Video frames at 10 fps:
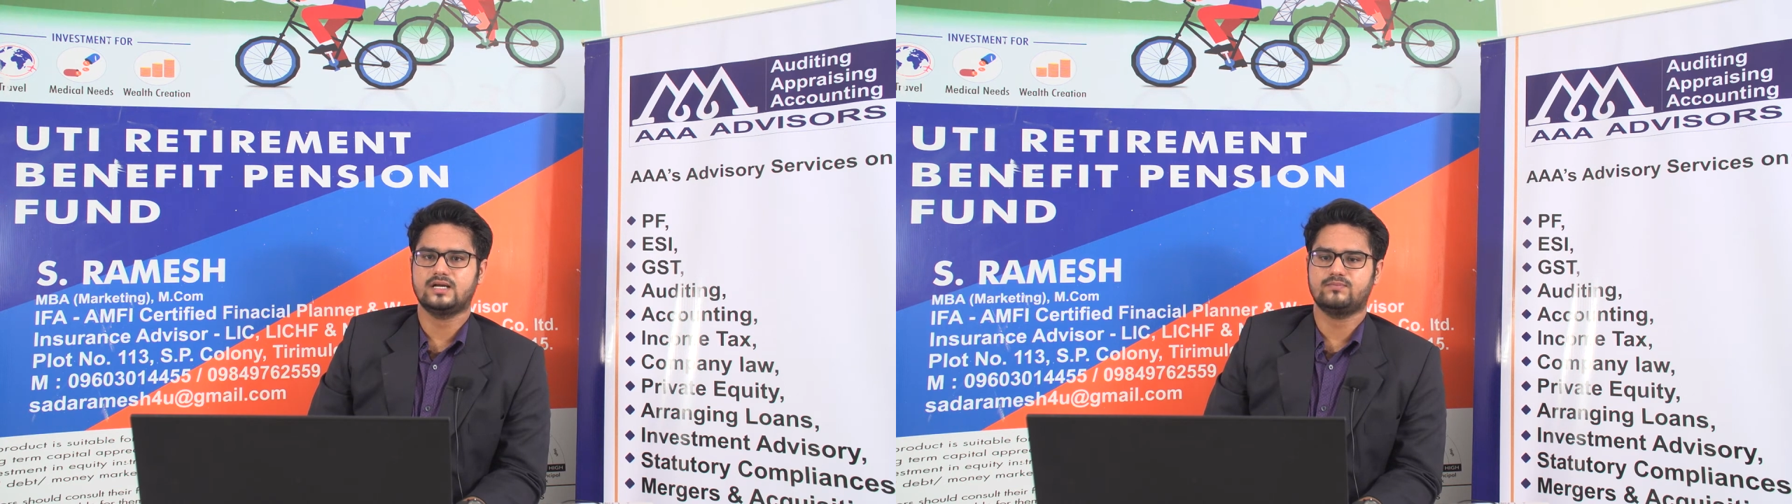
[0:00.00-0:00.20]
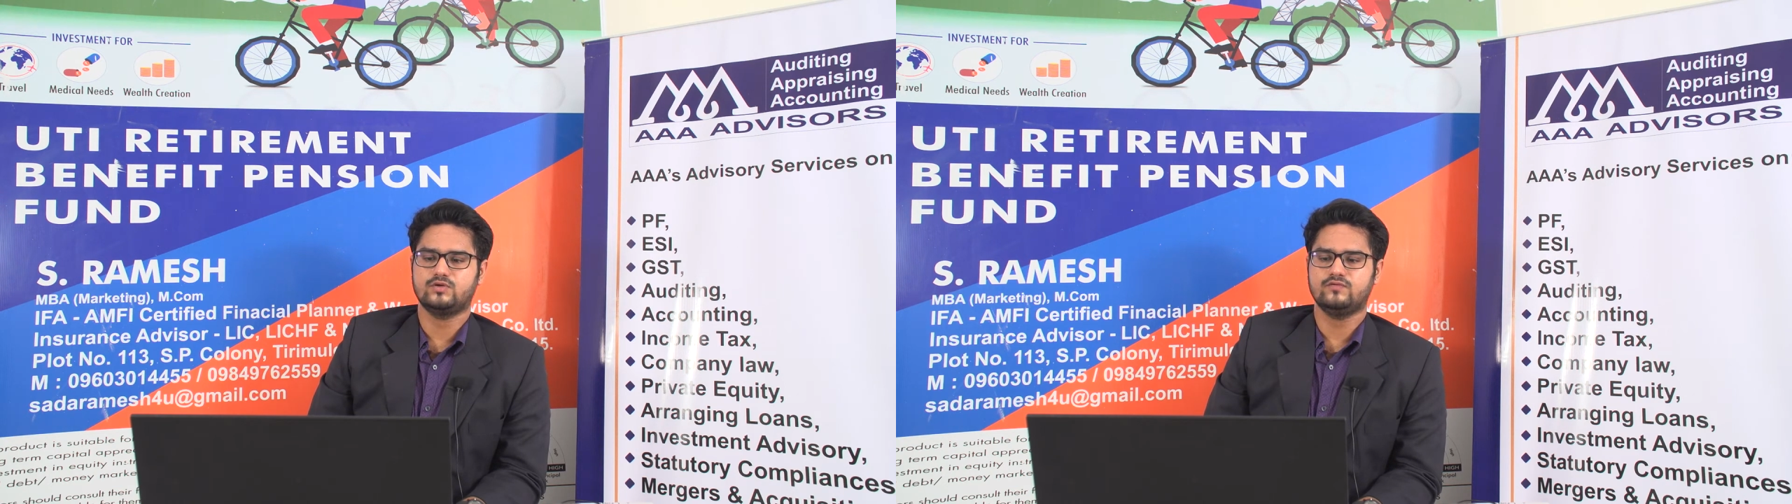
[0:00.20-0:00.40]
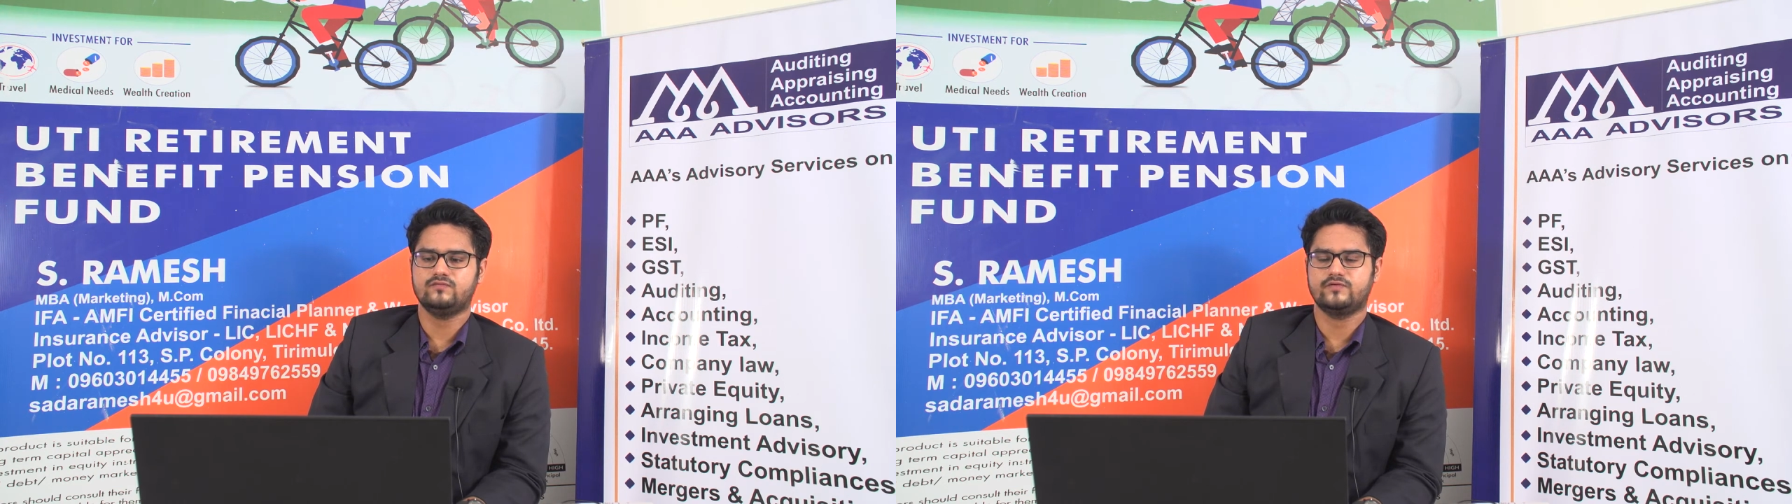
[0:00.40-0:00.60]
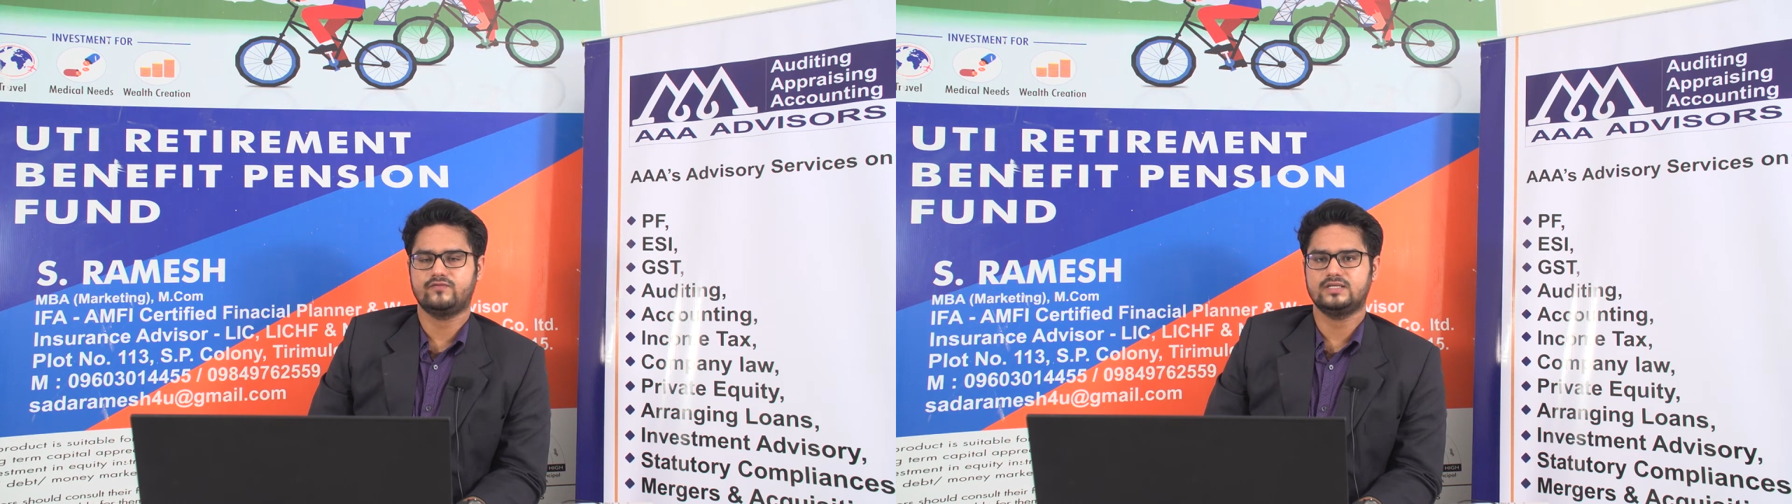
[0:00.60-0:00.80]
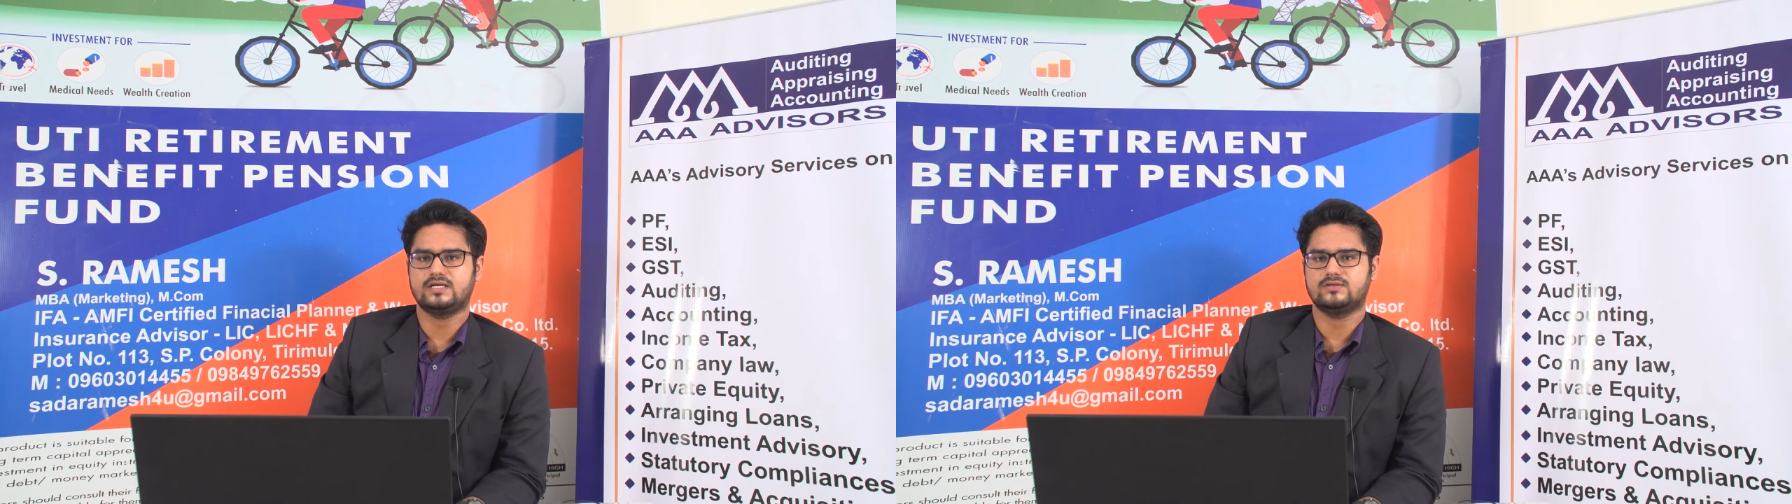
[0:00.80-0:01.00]
up to
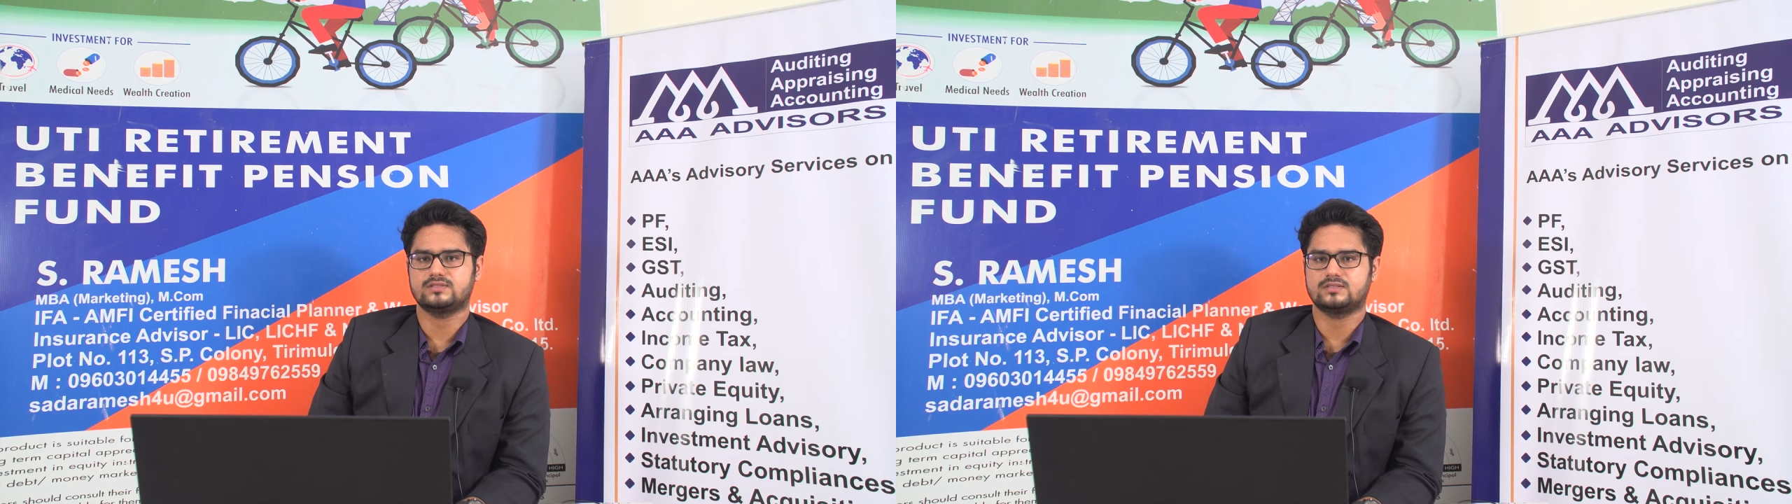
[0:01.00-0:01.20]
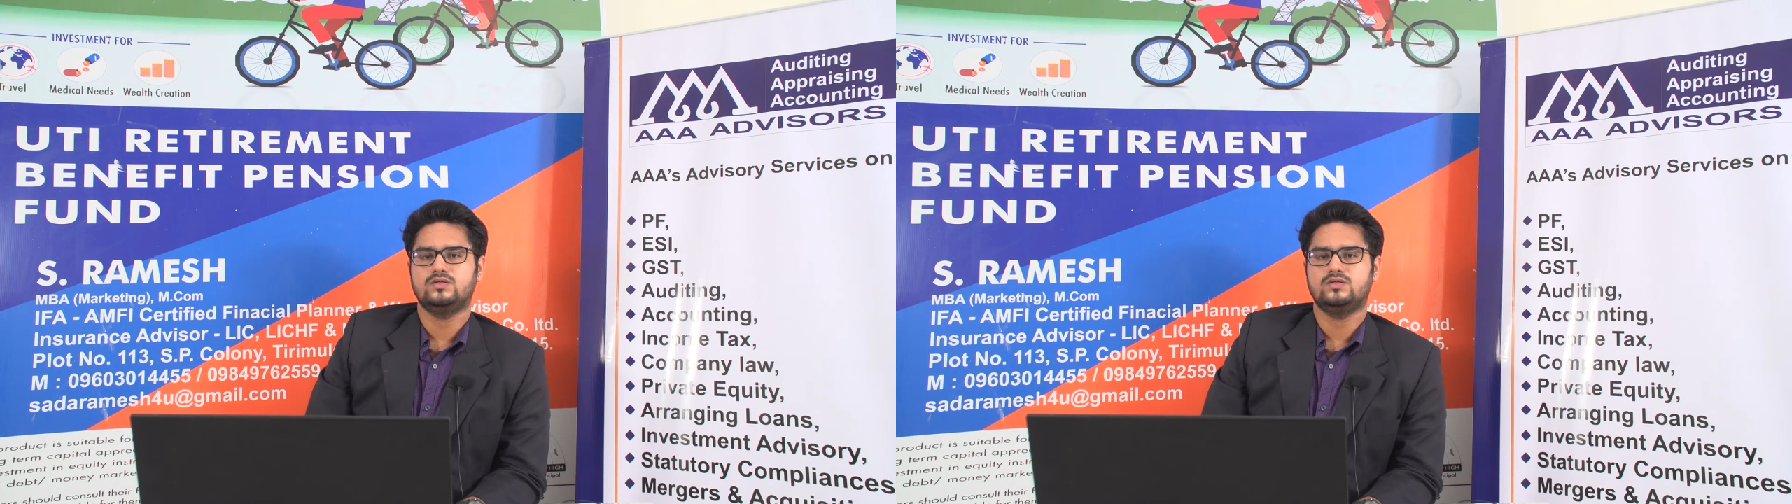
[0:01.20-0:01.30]
50,000.